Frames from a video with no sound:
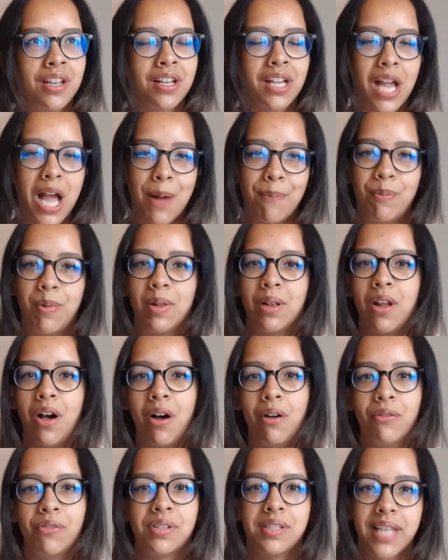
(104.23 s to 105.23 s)
couple
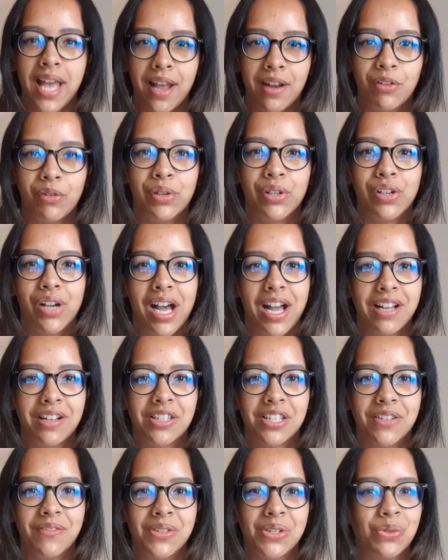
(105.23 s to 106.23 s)
of Sanrio
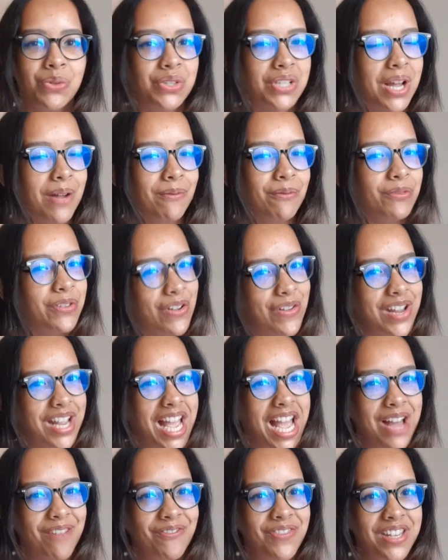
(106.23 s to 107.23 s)
items, which I'm very
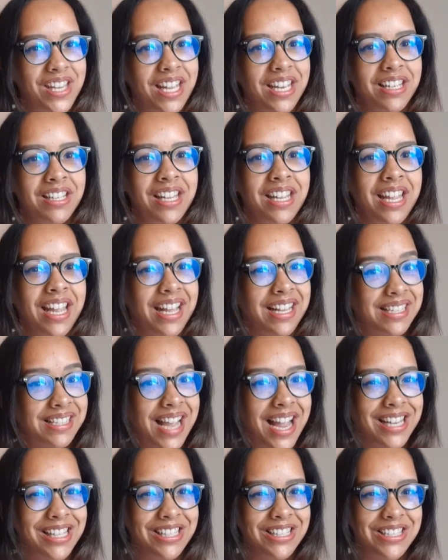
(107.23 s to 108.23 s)
happy and
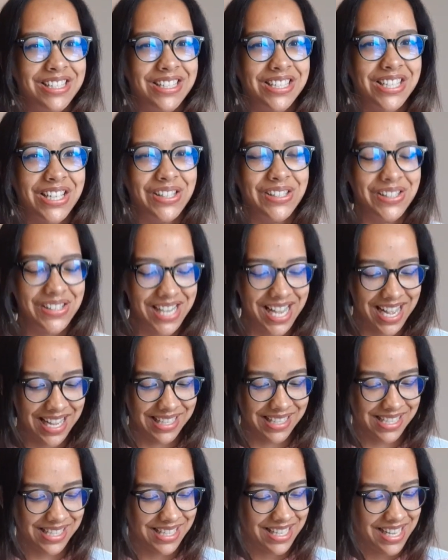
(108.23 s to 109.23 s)
excited to show you
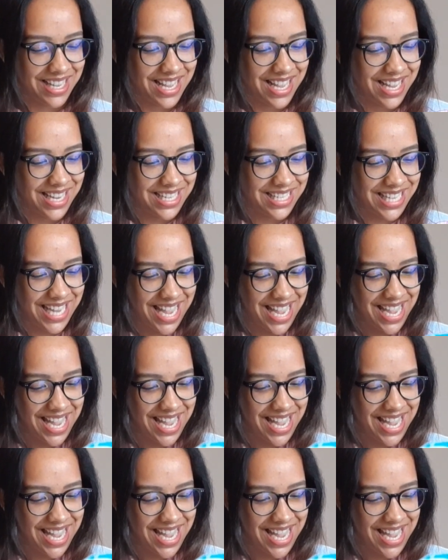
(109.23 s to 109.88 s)
guys. Yay!